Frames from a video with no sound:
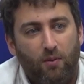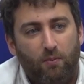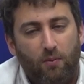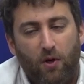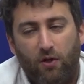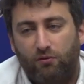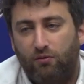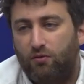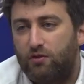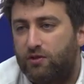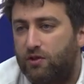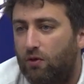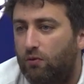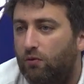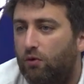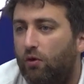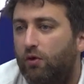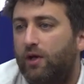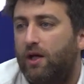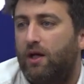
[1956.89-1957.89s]
but also
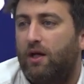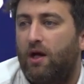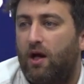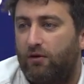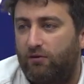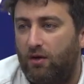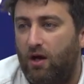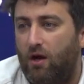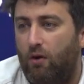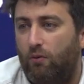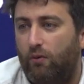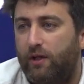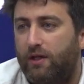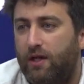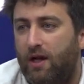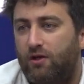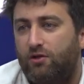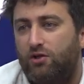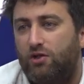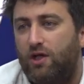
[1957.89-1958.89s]
looking at how we
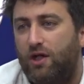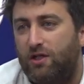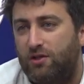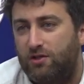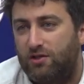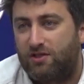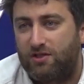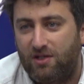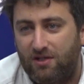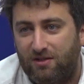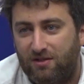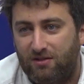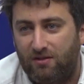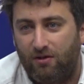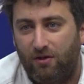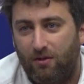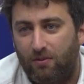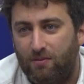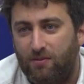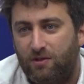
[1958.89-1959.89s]
can change
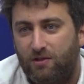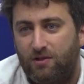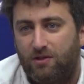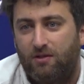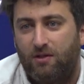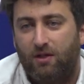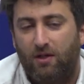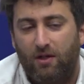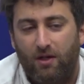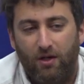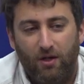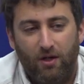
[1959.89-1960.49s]
systems